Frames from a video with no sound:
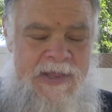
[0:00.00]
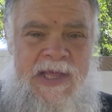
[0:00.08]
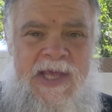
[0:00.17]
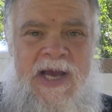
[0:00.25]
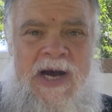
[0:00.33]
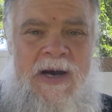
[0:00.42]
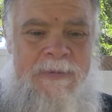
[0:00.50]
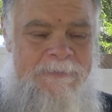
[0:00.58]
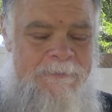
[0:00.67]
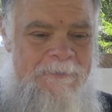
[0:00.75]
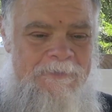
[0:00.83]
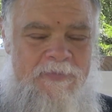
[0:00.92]

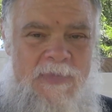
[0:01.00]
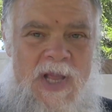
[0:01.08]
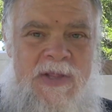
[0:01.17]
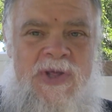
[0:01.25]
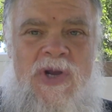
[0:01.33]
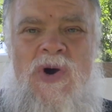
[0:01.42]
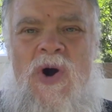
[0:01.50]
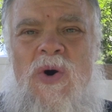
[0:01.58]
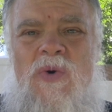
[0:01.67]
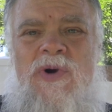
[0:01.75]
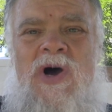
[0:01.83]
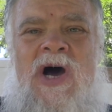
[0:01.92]
The
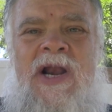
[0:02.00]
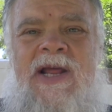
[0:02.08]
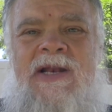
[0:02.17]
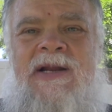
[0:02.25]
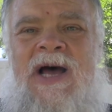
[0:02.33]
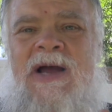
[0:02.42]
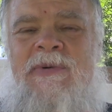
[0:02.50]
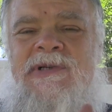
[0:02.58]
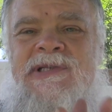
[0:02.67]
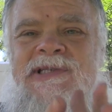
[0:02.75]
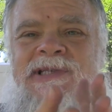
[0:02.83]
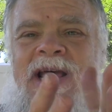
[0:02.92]
cone on it, I
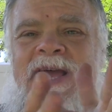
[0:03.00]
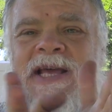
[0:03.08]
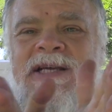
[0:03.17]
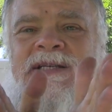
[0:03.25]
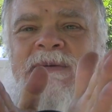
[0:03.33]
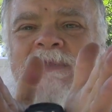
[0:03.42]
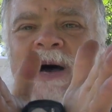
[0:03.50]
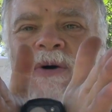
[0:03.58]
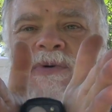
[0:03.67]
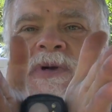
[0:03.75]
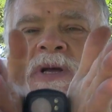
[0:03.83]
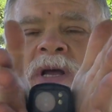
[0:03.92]
would say, is
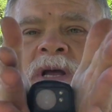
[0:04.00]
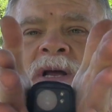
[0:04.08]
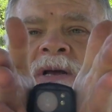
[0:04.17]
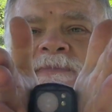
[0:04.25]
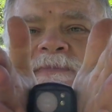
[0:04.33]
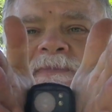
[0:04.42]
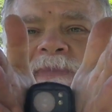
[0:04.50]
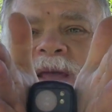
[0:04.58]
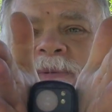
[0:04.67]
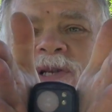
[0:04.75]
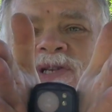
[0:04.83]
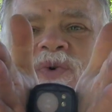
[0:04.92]
about
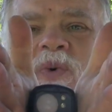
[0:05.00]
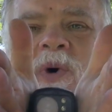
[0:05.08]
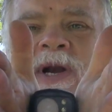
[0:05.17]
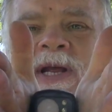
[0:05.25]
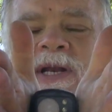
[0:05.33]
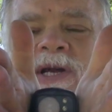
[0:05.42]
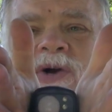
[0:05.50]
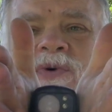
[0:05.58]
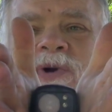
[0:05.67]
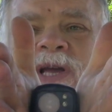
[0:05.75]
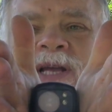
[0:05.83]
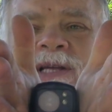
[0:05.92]
maybe 20
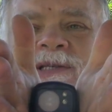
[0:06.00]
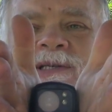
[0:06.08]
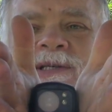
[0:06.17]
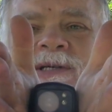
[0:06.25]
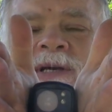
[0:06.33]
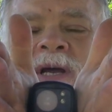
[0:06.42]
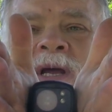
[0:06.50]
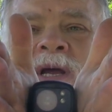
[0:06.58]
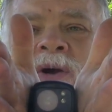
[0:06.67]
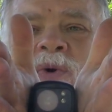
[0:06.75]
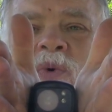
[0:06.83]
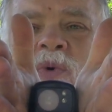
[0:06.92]
degrees,
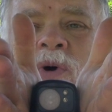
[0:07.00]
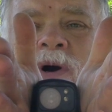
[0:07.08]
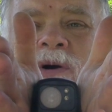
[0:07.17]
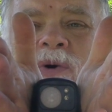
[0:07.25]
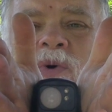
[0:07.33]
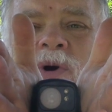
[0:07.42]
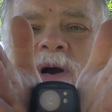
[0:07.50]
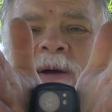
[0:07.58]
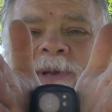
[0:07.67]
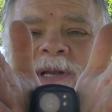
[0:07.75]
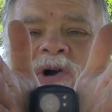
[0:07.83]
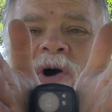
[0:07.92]
or I
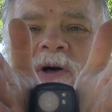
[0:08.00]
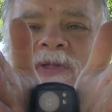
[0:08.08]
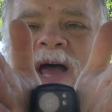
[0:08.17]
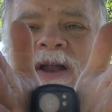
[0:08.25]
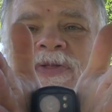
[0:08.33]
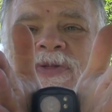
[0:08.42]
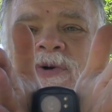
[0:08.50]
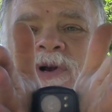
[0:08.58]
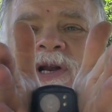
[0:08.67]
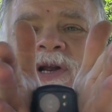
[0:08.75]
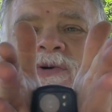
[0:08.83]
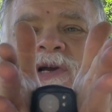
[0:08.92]
mean, call that
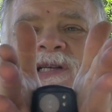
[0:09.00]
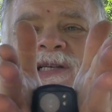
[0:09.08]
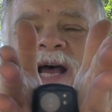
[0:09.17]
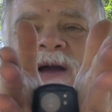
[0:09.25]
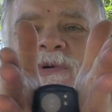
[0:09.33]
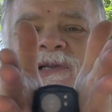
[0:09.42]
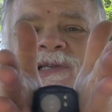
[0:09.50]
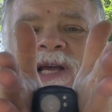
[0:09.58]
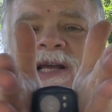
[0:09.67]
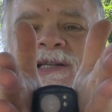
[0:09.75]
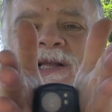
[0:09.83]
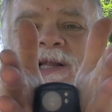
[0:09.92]
30 degrees. I would
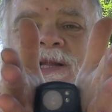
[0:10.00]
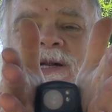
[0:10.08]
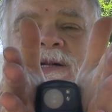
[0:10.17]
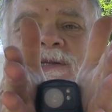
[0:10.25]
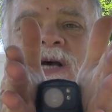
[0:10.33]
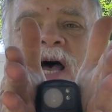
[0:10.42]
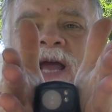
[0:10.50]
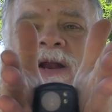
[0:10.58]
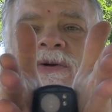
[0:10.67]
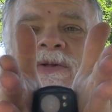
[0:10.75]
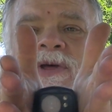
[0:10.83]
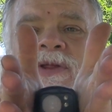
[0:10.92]
say it's a little
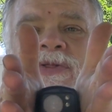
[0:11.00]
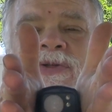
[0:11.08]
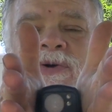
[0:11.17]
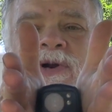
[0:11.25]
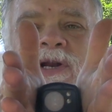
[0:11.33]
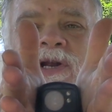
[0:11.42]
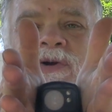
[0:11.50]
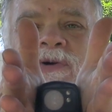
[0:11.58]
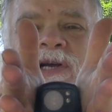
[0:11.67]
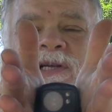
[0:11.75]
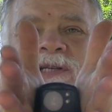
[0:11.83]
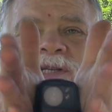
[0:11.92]
tighter than 30
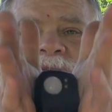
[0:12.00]
degrees.